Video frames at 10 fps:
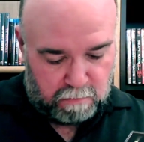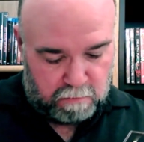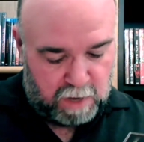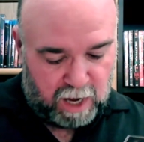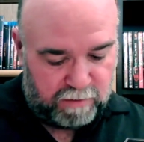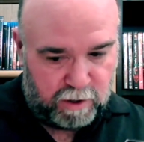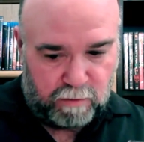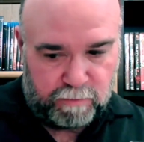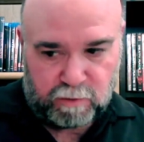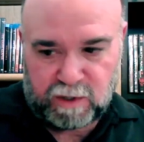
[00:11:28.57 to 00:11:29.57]
yeah, they're
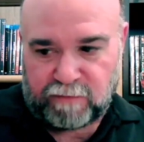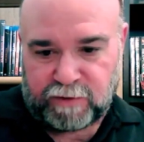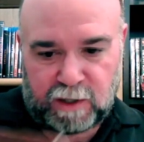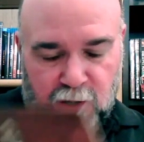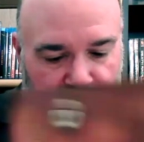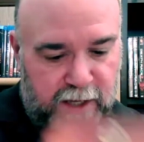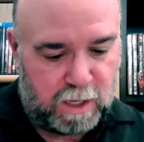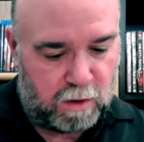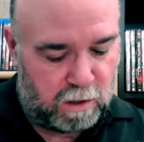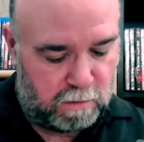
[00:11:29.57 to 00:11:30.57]
definitely not
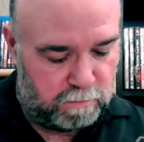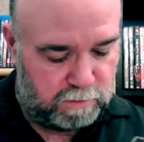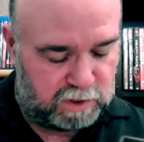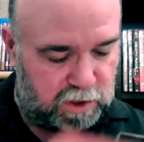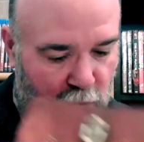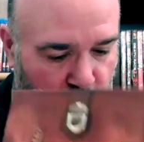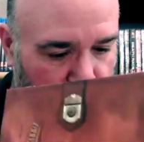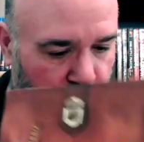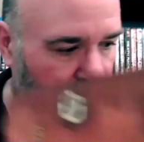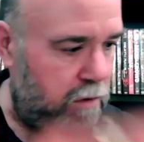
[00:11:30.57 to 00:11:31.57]
here.
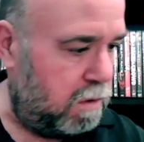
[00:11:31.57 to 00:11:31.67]
So